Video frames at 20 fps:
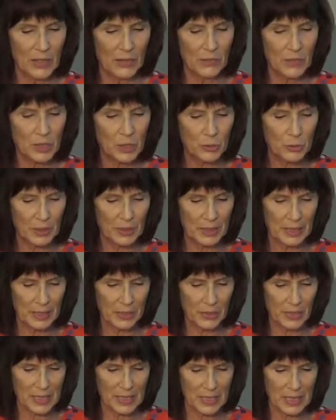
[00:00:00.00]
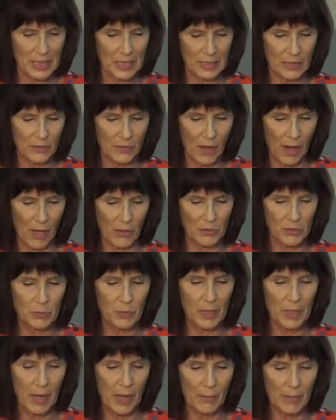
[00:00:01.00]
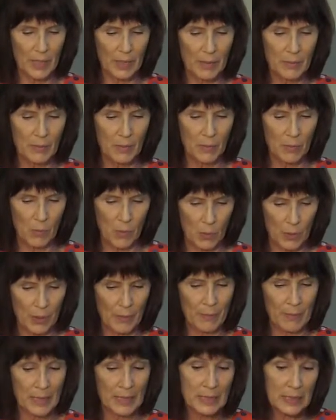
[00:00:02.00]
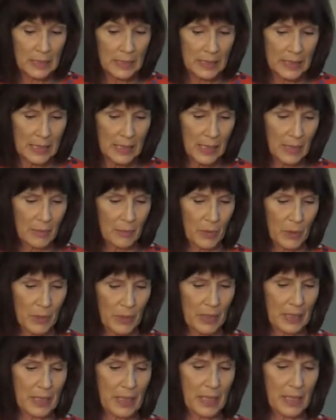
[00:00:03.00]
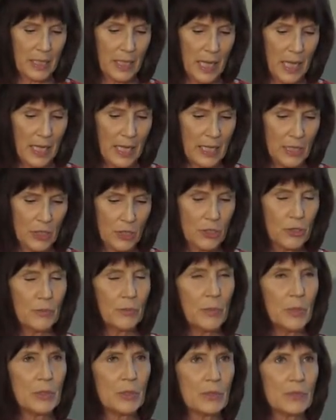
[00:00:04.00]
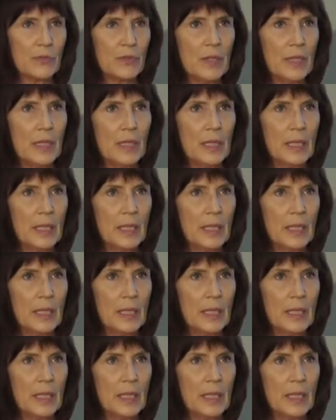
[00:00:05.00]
Visual literacy involves becoming more mentally and morally engaged to move